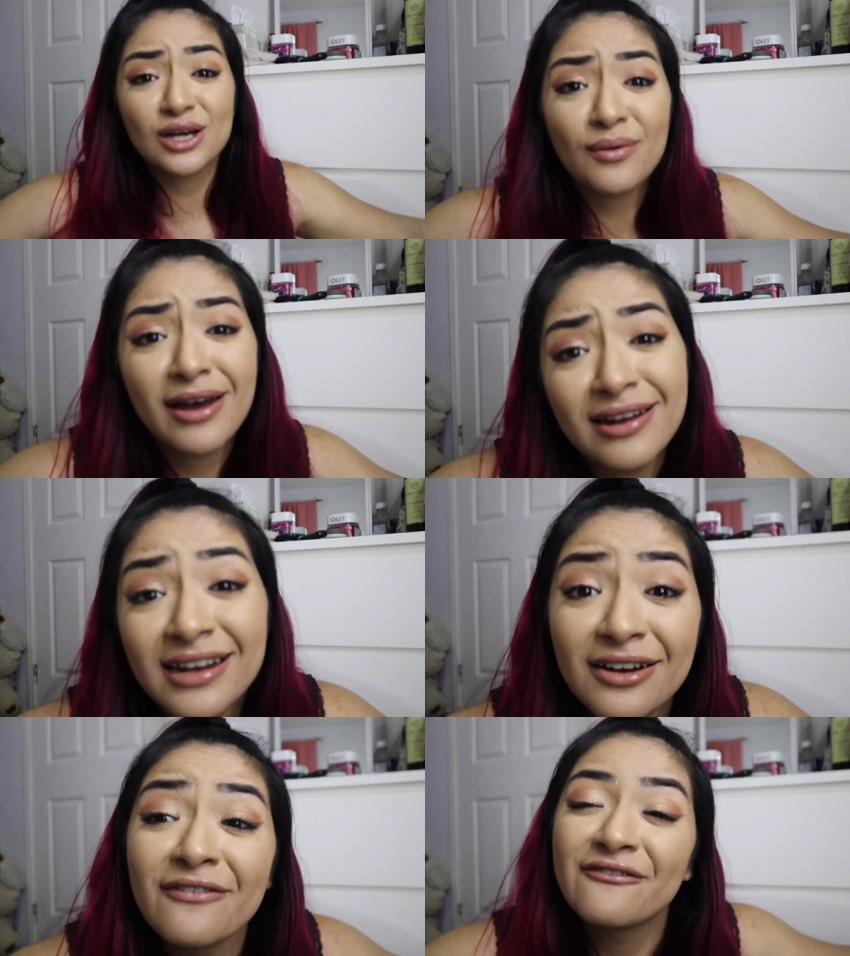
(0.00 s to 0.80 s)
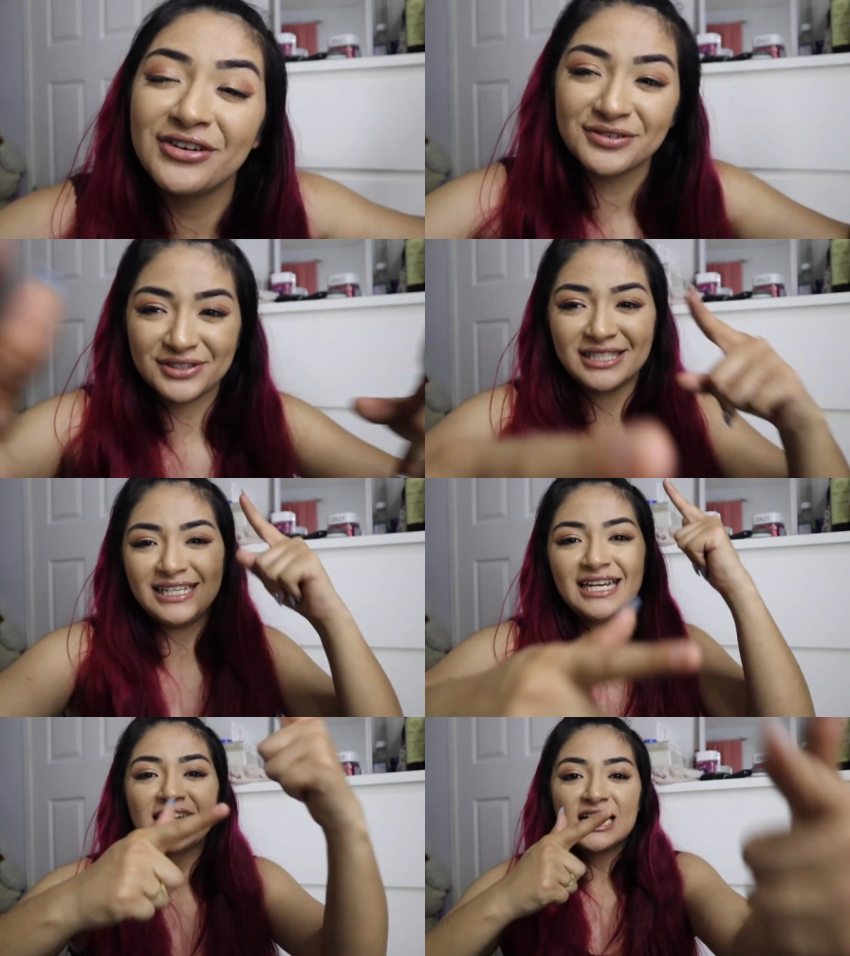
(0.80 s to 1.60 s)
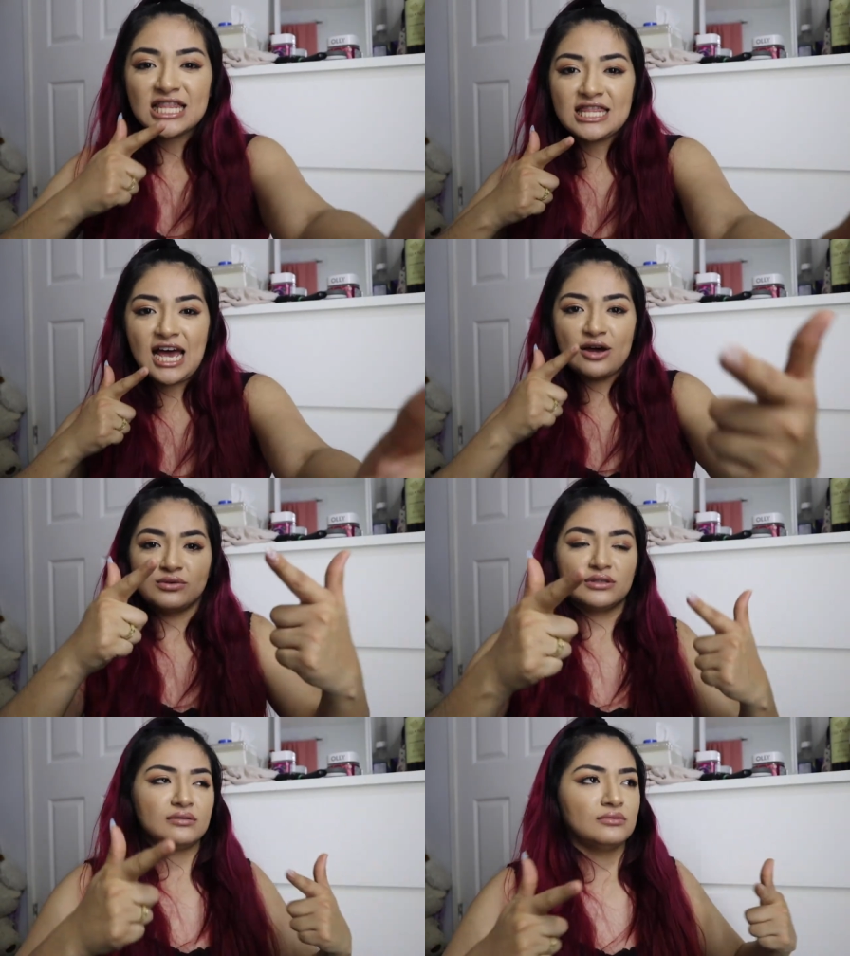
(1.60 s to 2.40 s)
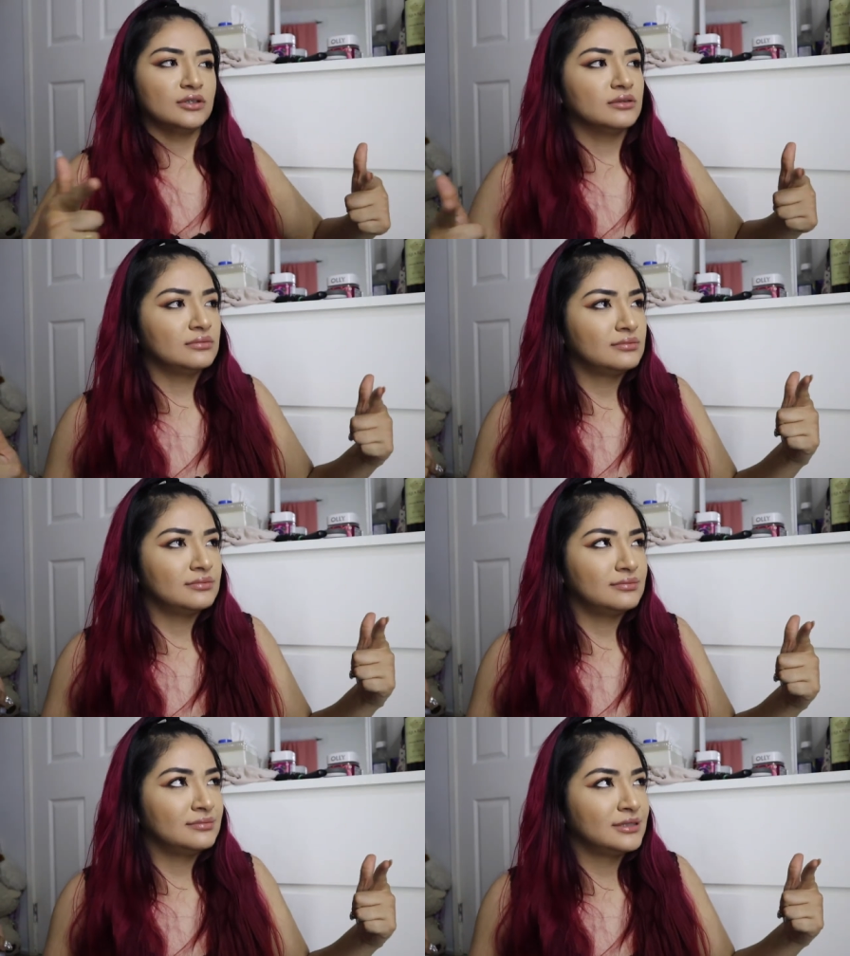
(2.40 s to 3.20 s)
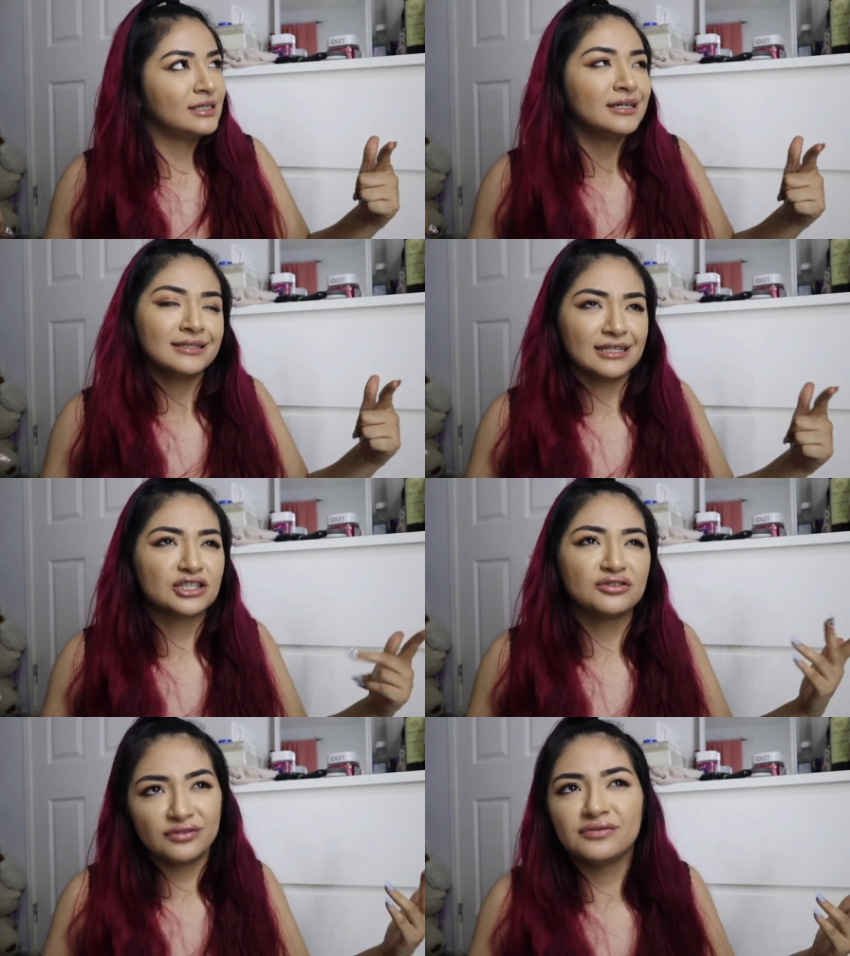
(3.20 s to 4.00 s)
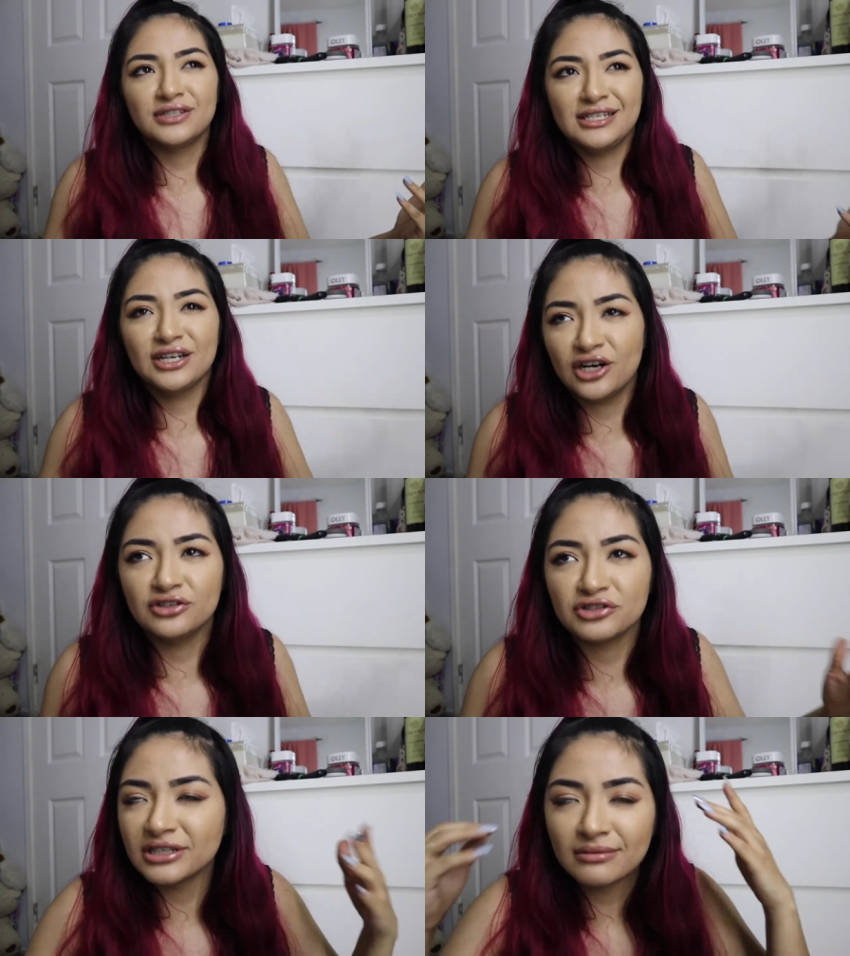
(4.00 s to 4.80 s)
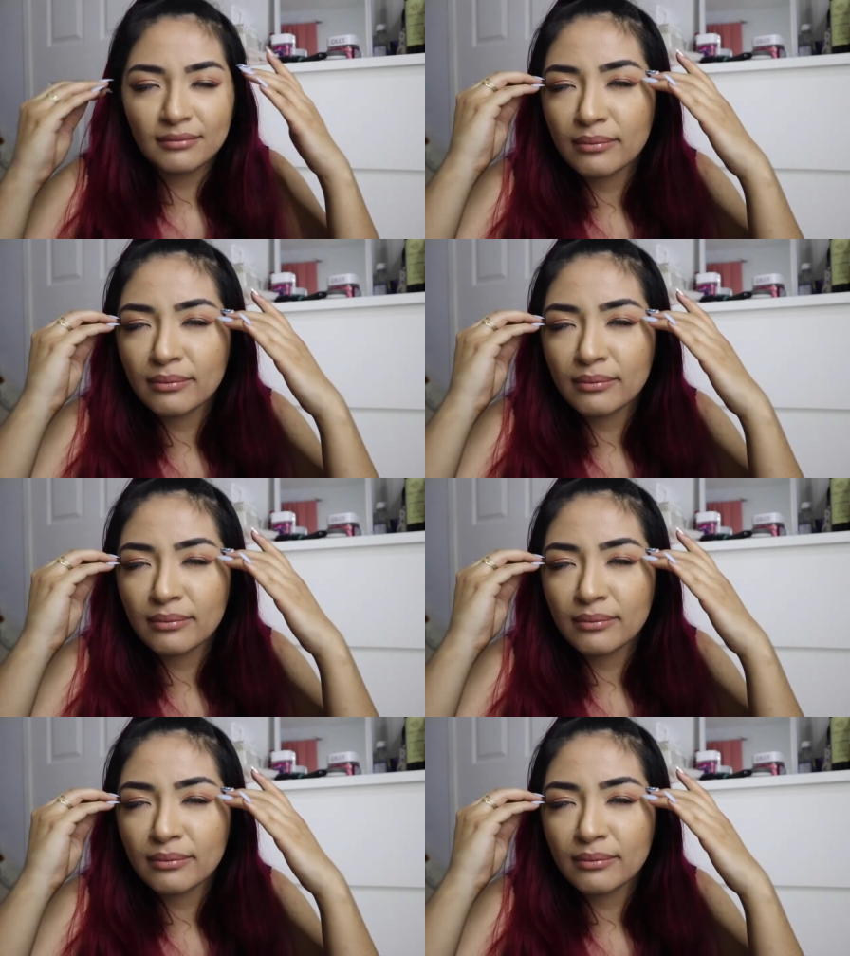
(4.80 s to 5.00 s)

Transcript: go ahead and hit 15,000. Well, it's actually 1,500.